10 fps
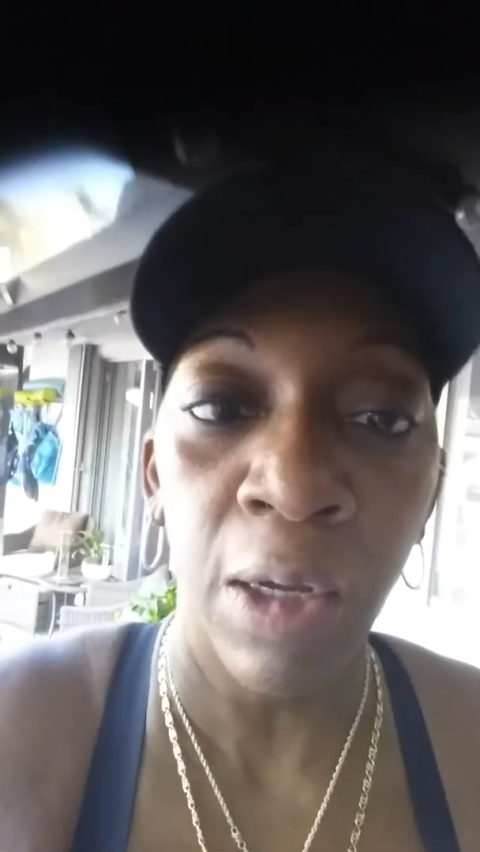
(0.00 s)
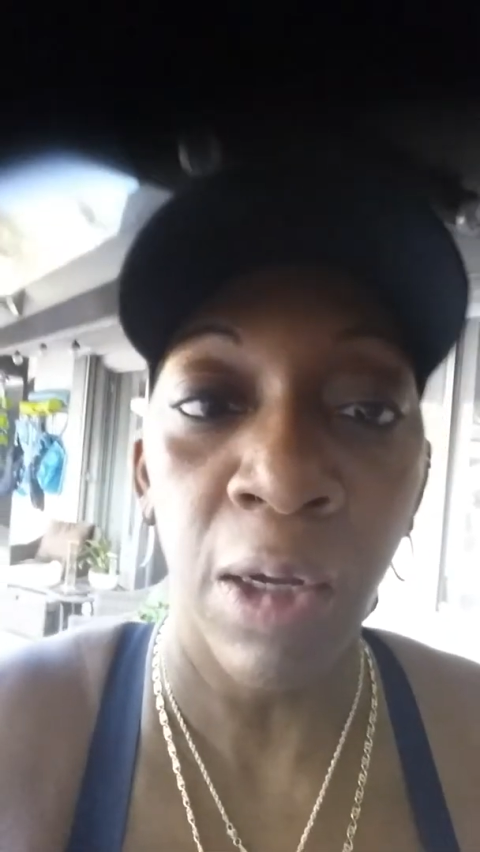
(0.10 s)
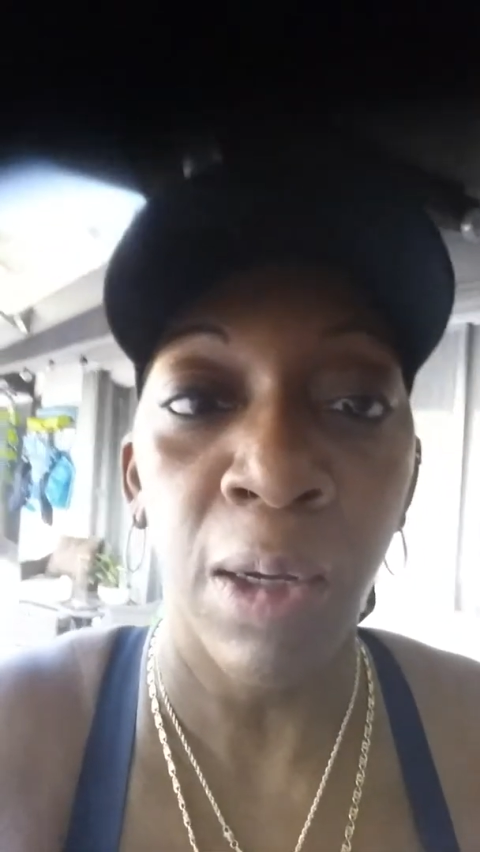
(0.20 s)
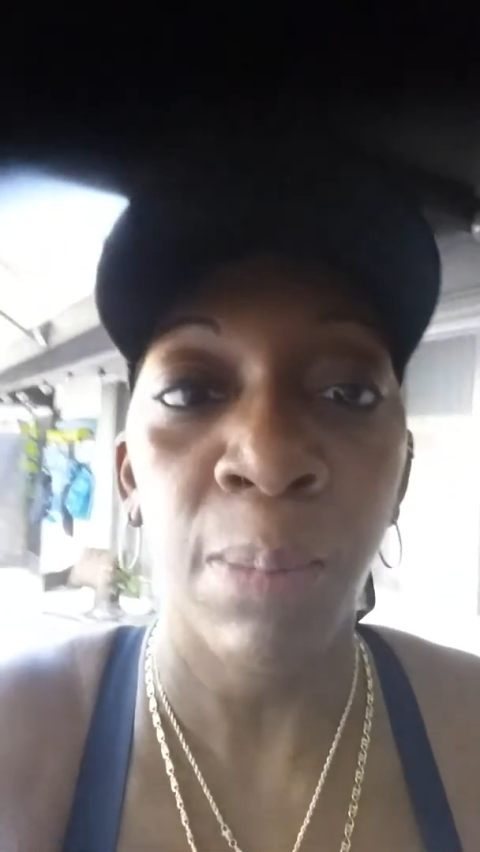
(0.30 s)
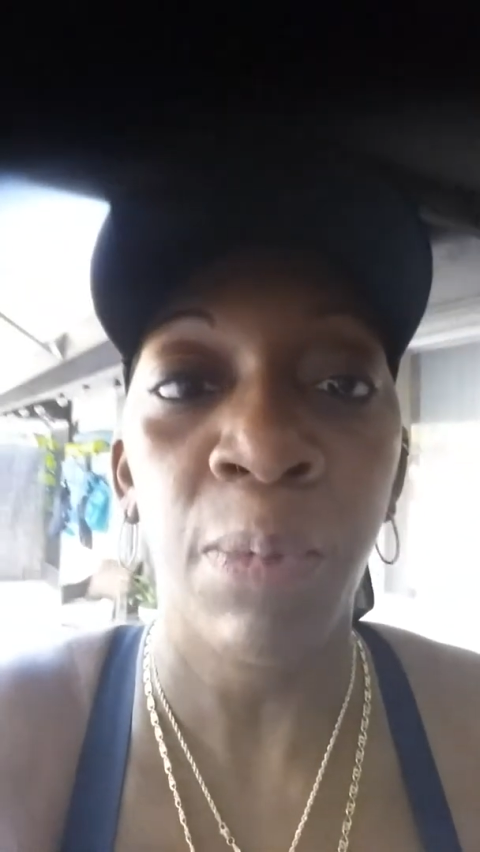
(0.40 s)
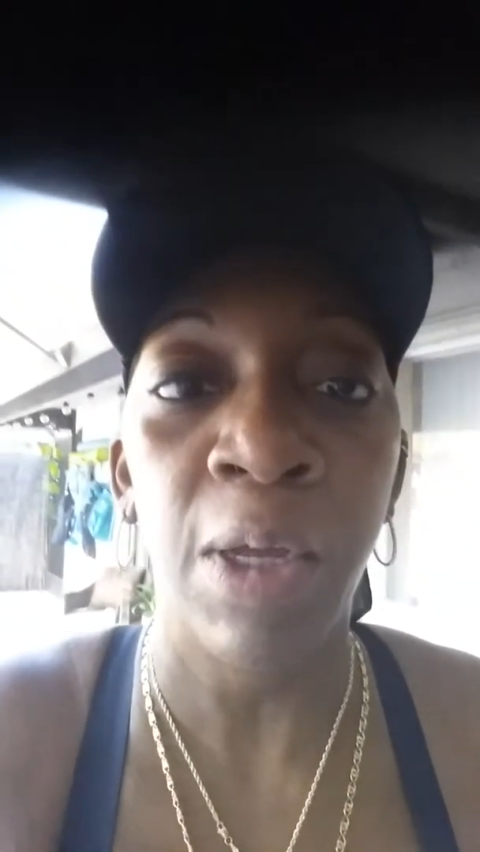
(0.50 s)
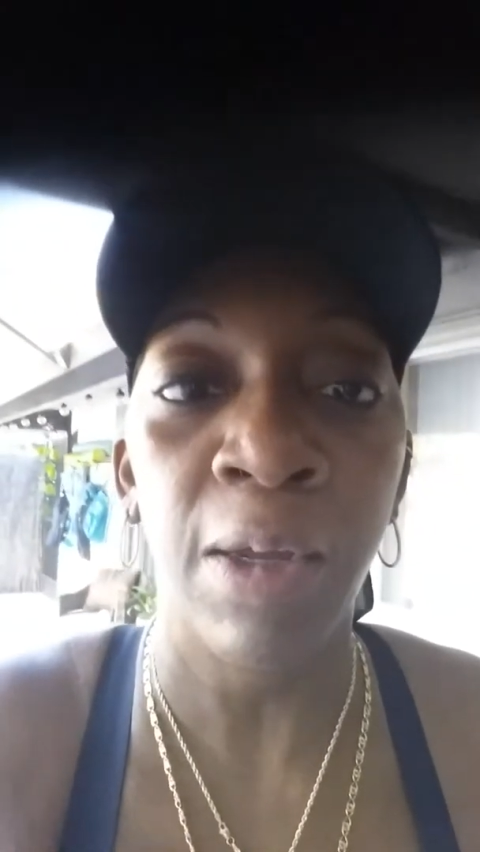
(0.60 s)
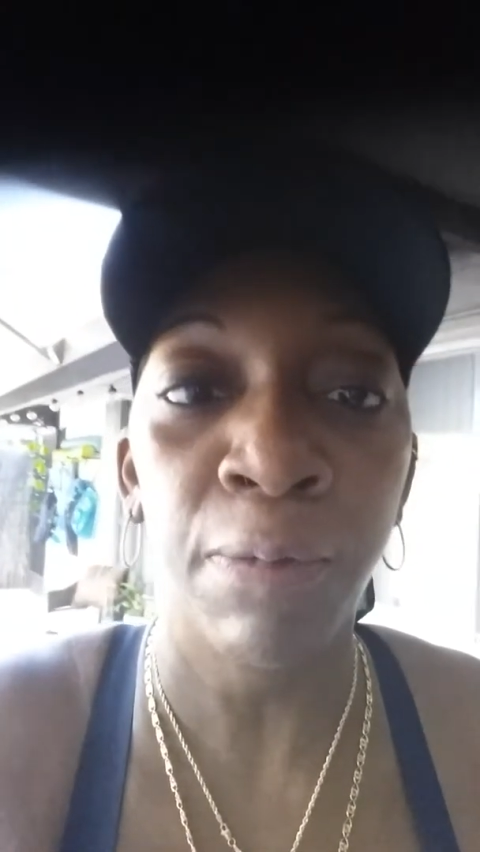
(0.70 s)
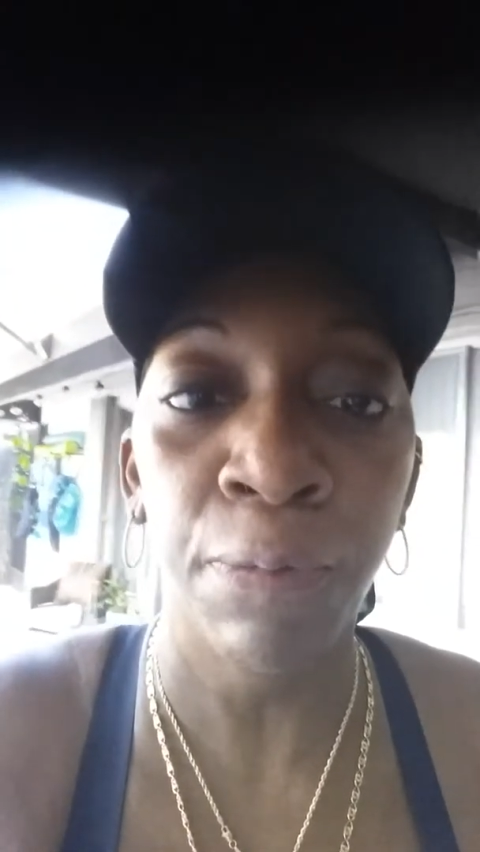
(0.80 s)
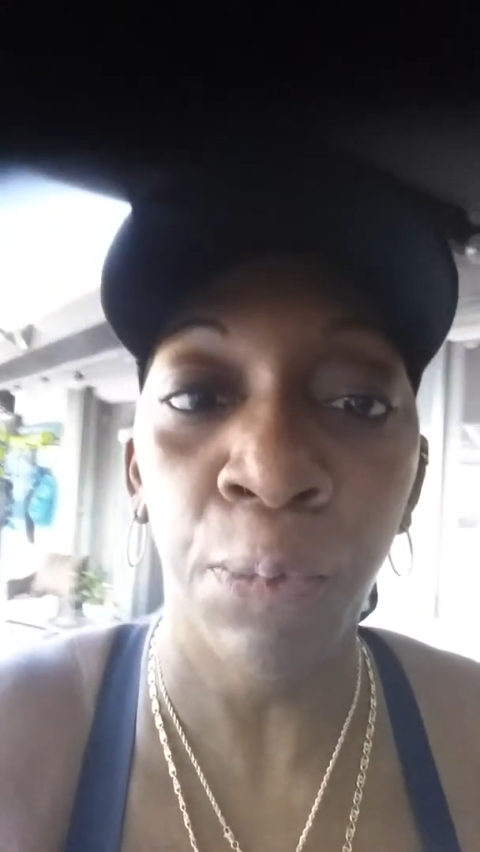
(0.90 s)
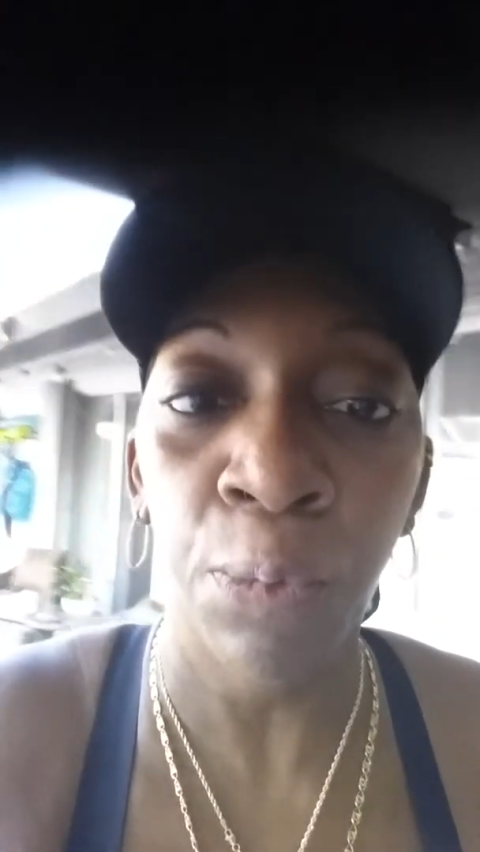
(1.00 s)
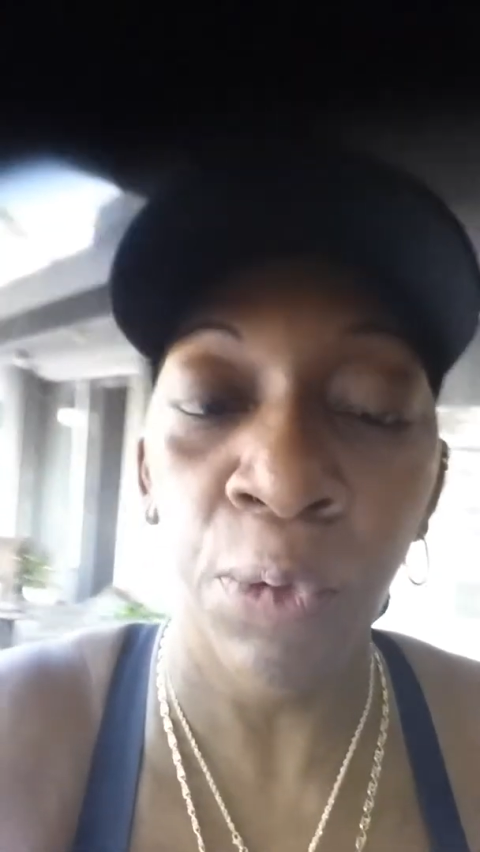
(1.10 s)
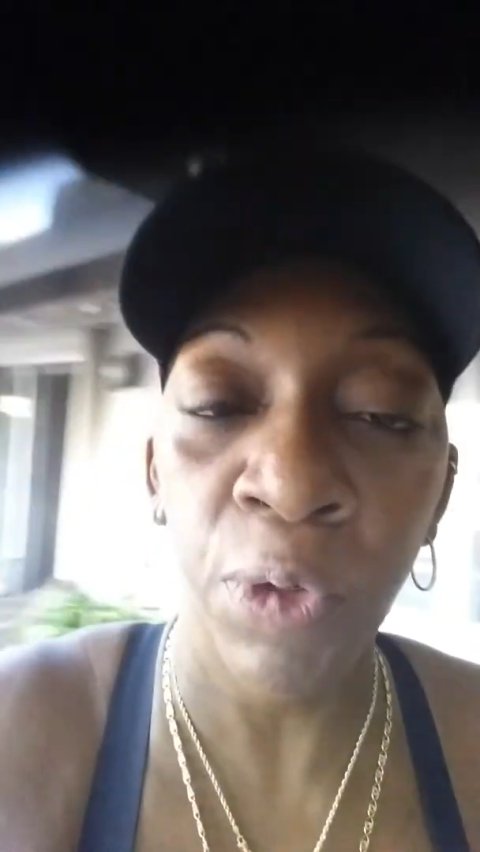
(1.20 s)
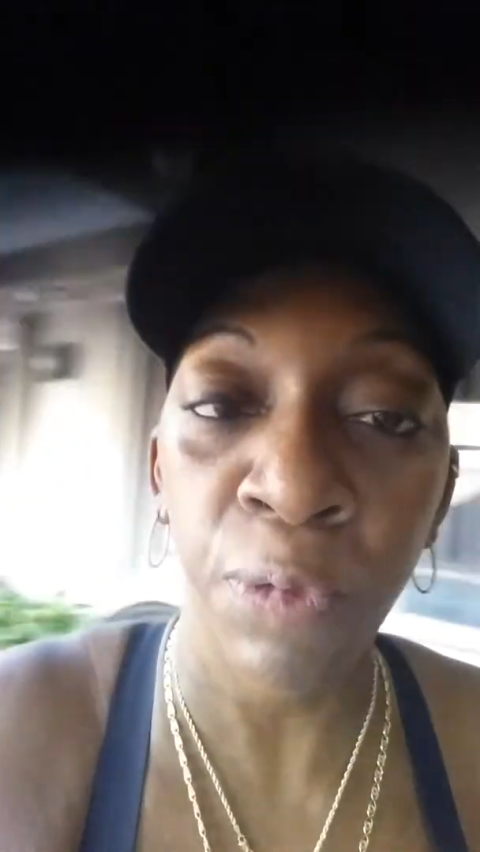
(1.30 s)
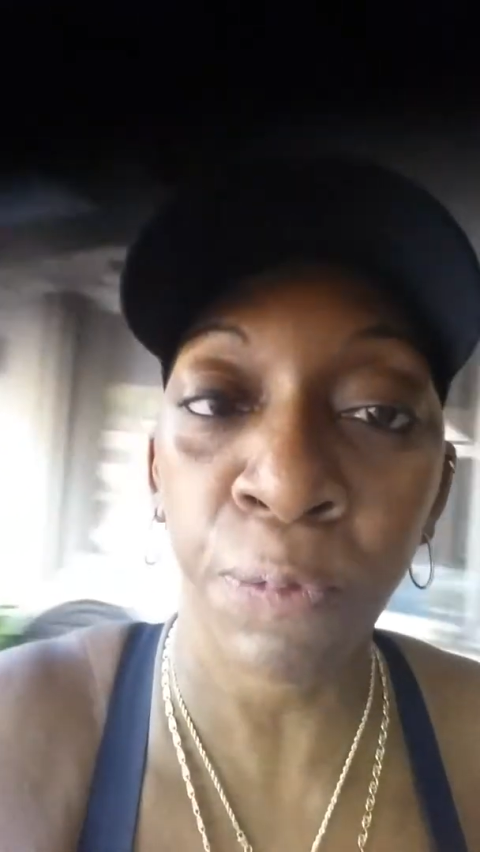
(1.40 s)
um, and
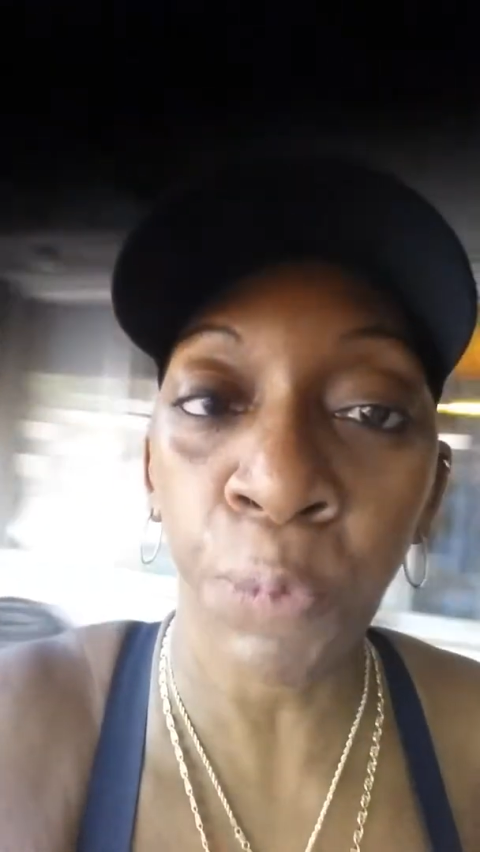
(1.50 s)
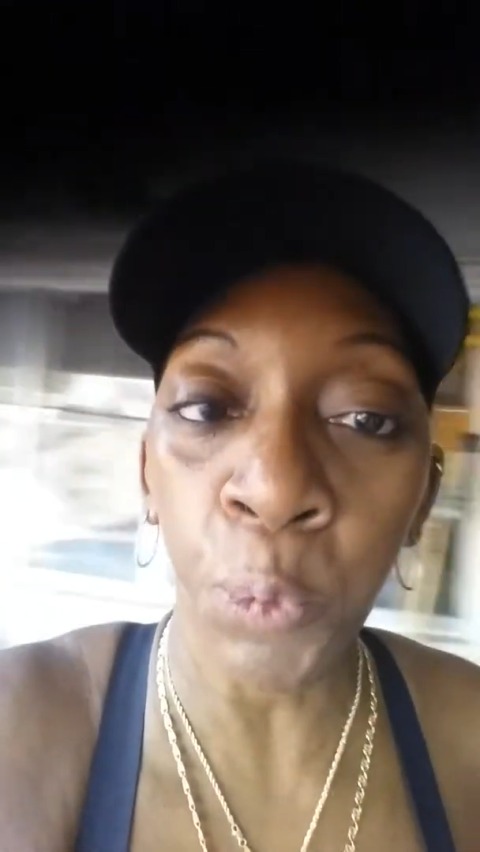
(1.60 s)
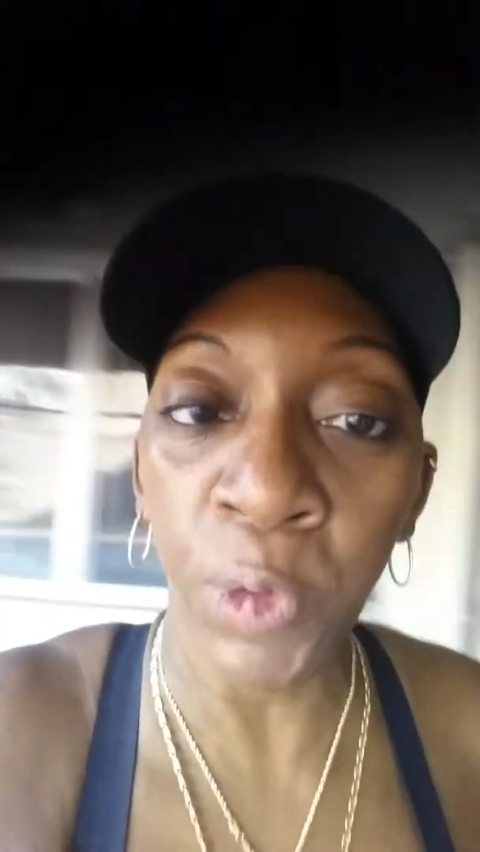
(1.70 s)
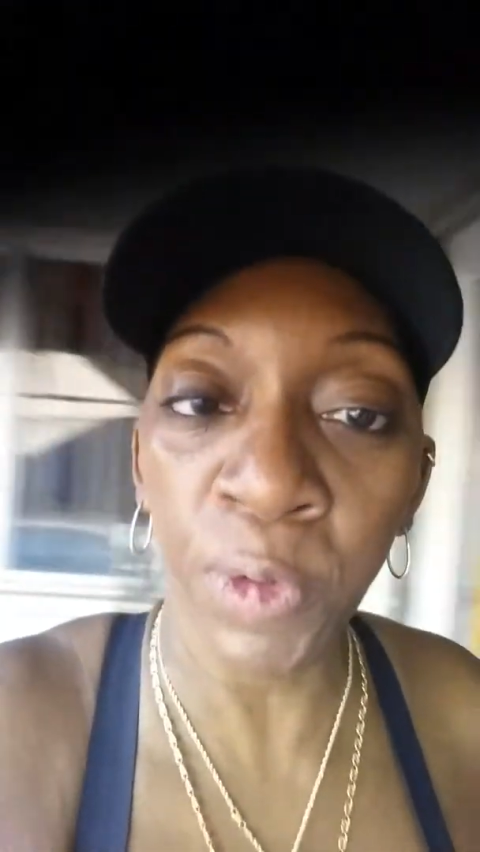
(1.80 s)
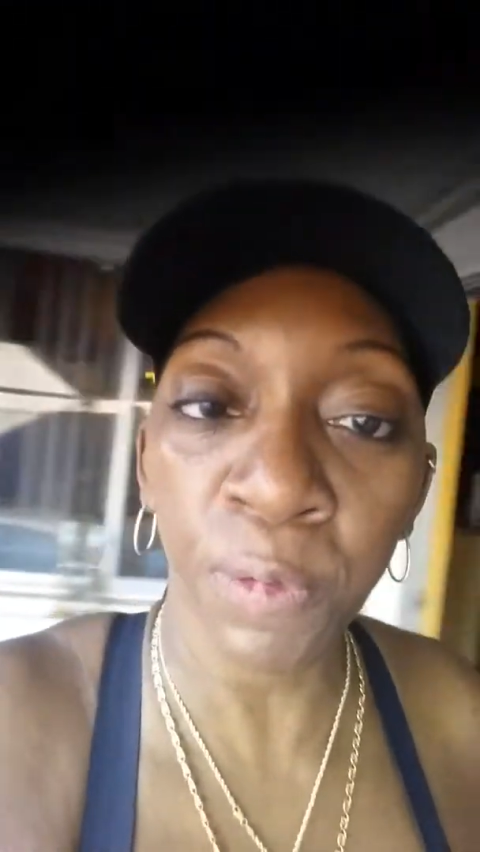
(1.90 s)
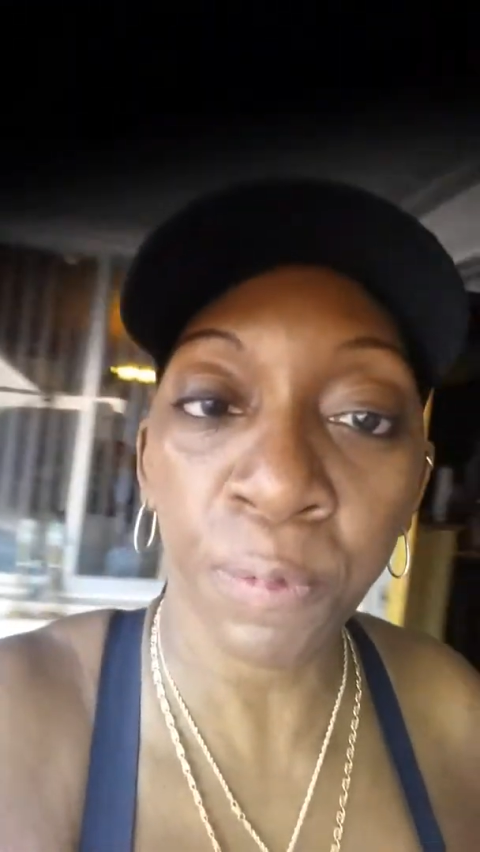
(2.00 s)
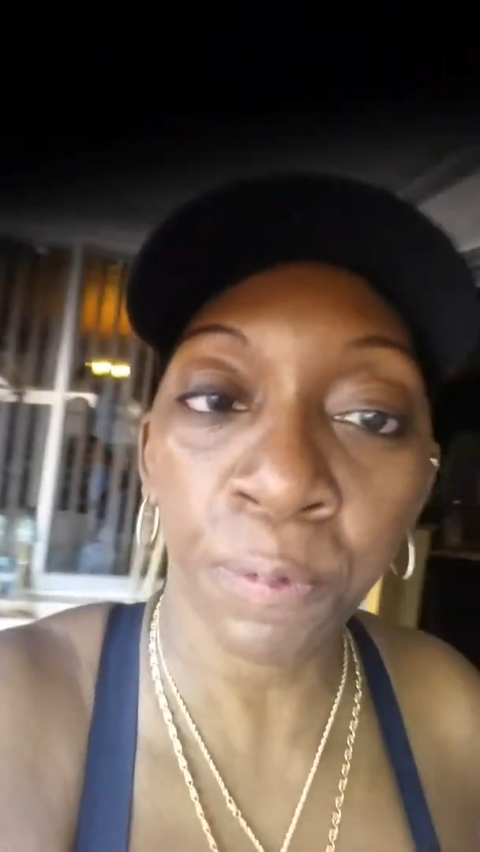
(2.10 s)
for four